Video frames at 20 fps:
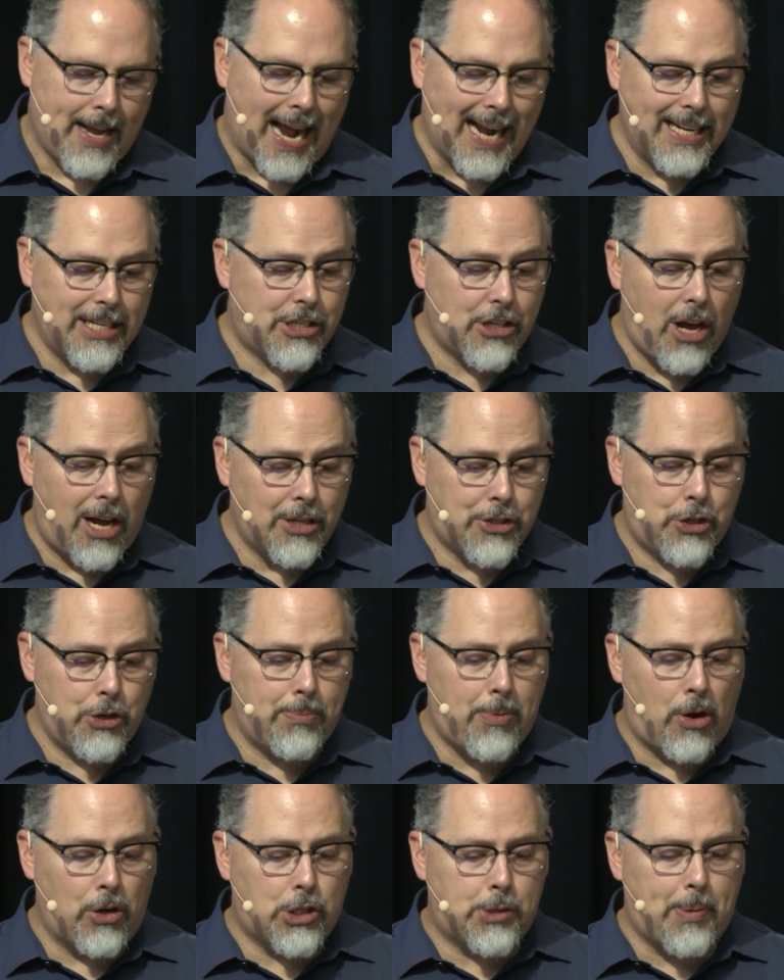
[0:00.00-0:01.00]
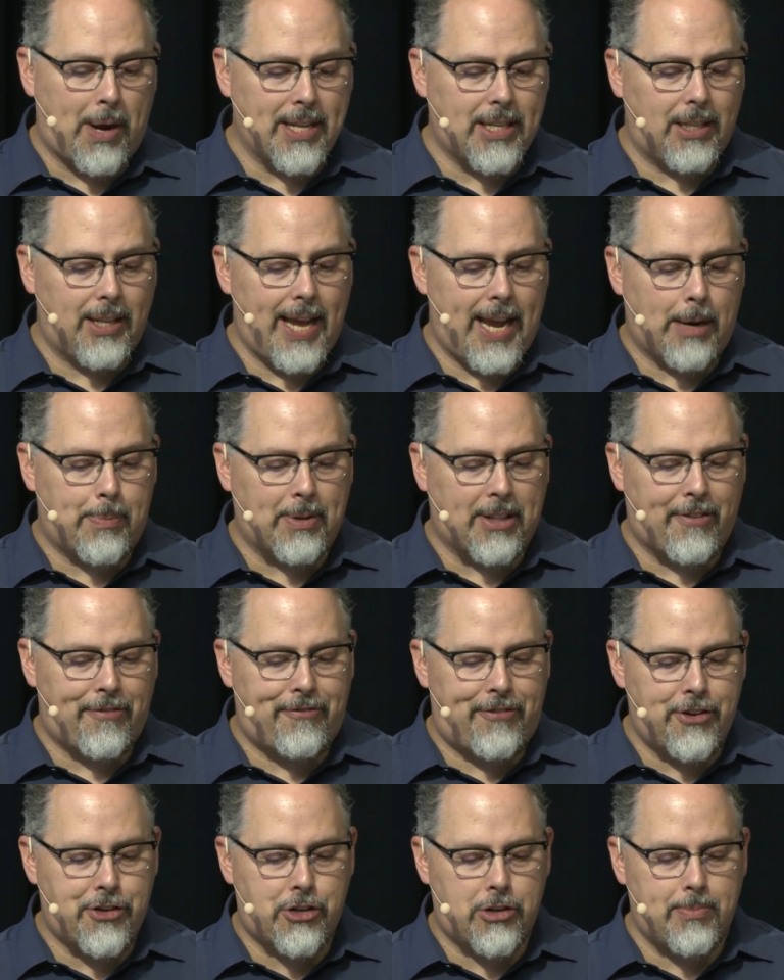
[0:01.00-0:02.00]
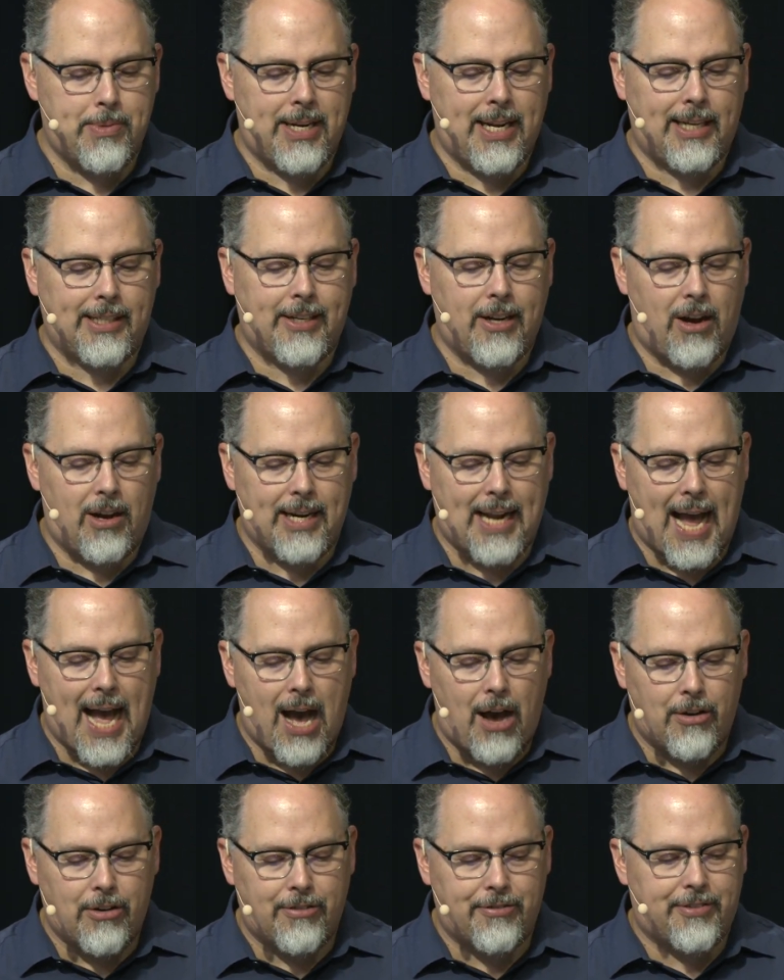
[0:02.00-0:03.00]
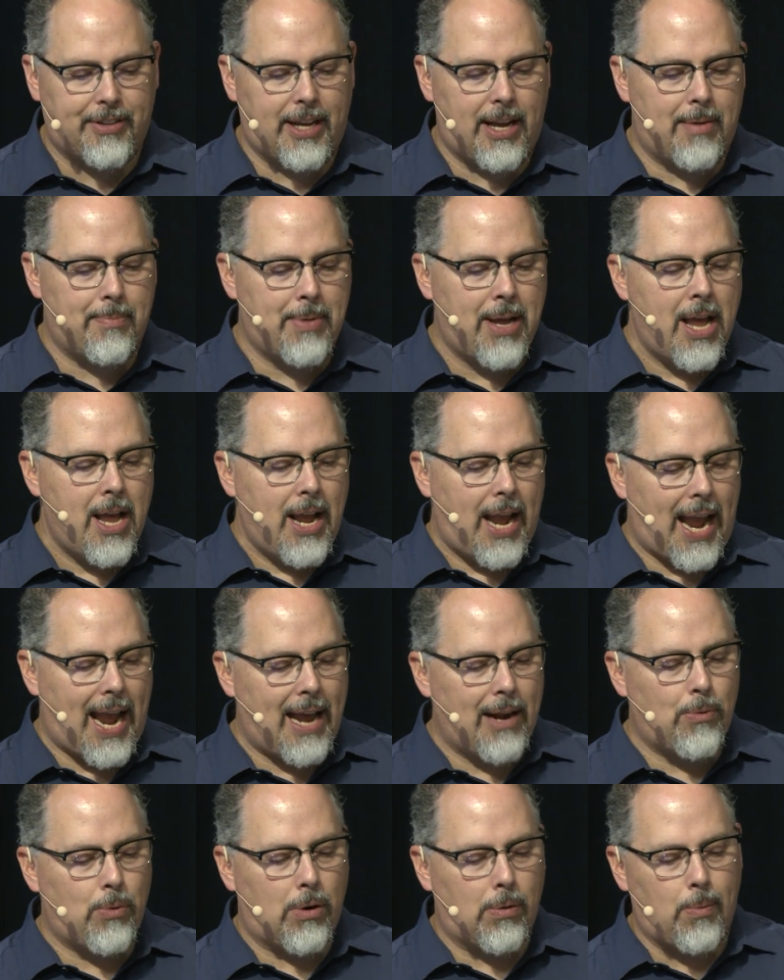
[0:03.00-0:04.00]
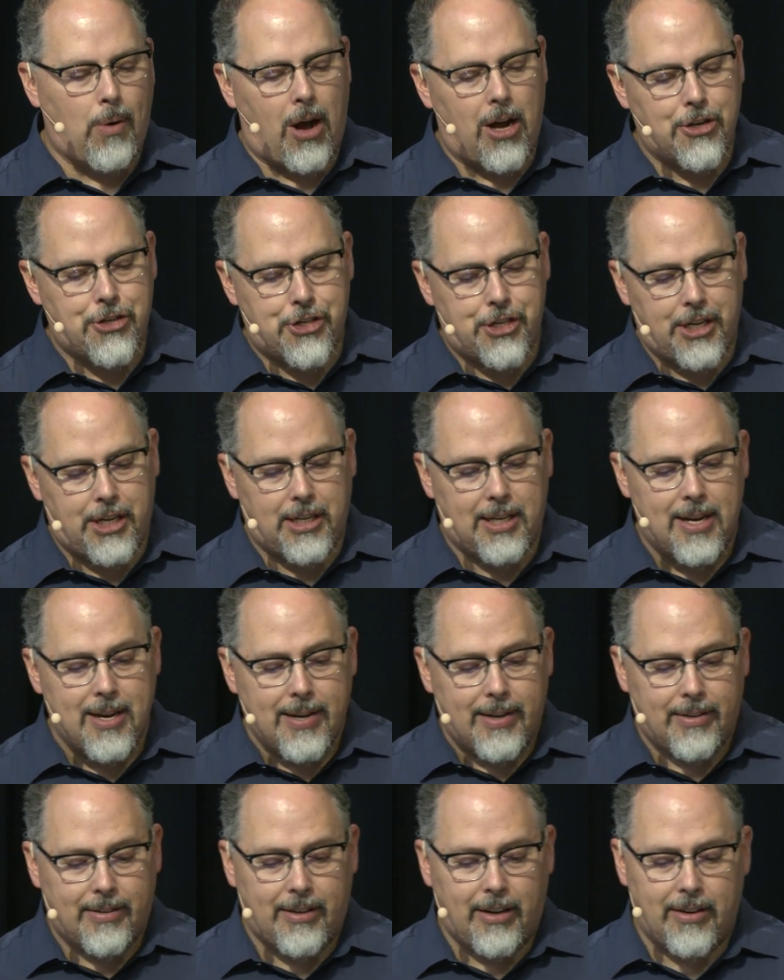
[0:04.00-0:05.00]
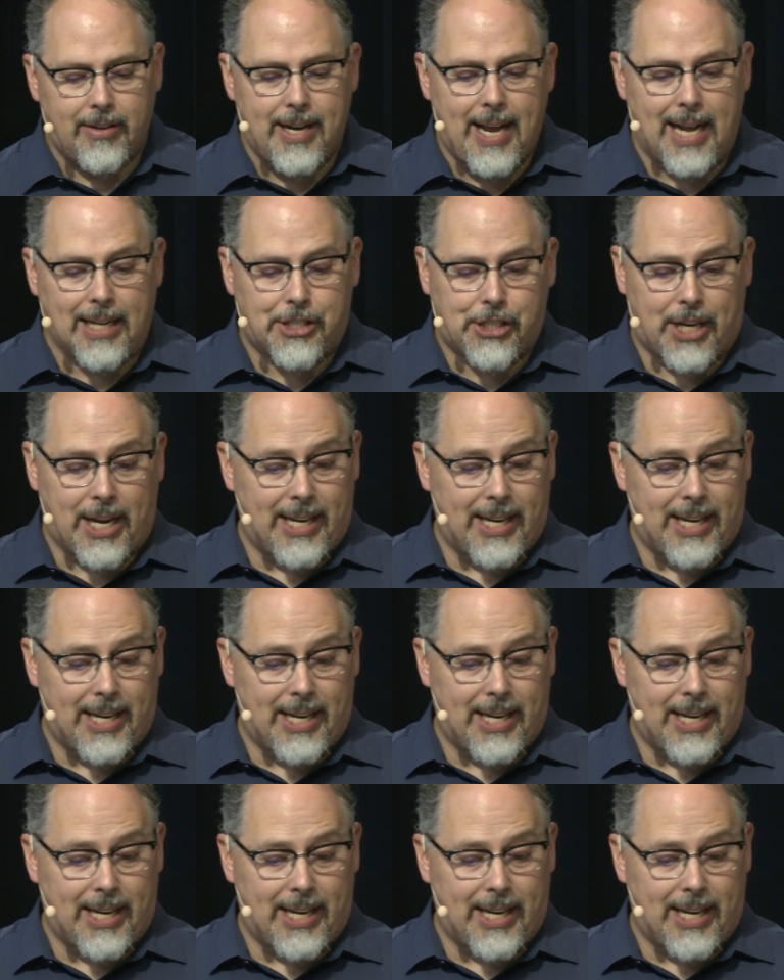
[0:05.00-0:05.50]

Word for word: And he saw two boats by the lake, but the fishermen had gone out of them and were washing their nets.